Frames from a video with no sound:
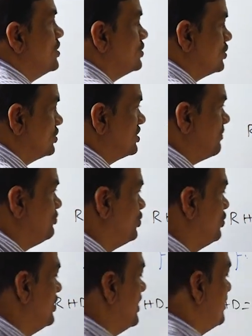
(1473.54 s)
So,
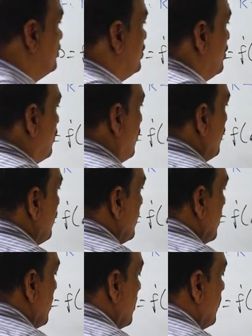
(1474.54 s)
substitute here 0,
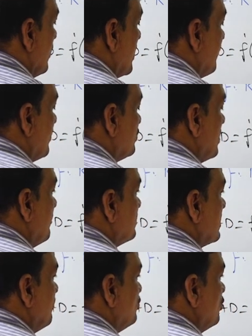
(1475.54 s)
okay, first I will
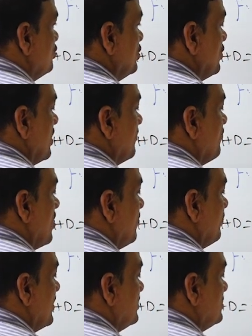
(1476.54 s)
substitute 0, f
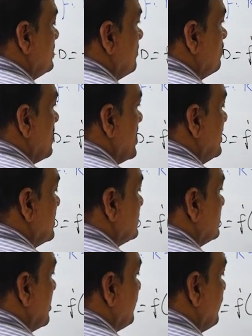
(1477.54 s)
of h
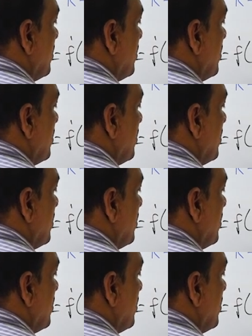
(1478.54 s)
minus f